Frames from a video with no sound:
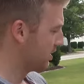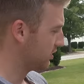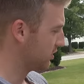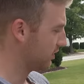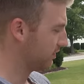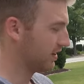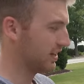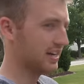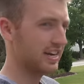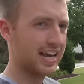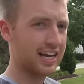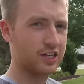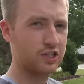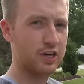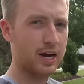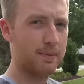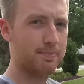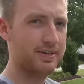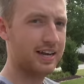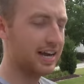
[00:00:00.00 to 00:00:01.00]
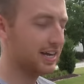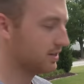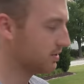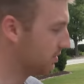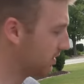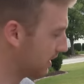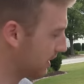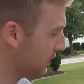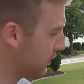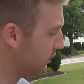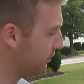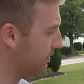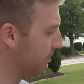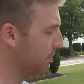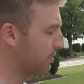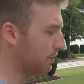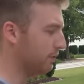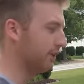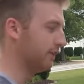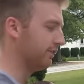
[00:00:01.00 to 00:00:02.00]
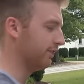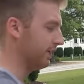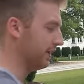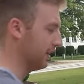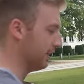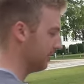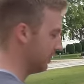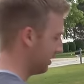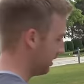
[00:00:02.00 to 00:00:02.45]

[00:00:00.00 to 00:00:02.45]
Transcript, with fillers: So for the next drop test, we're gonna do it from three feet,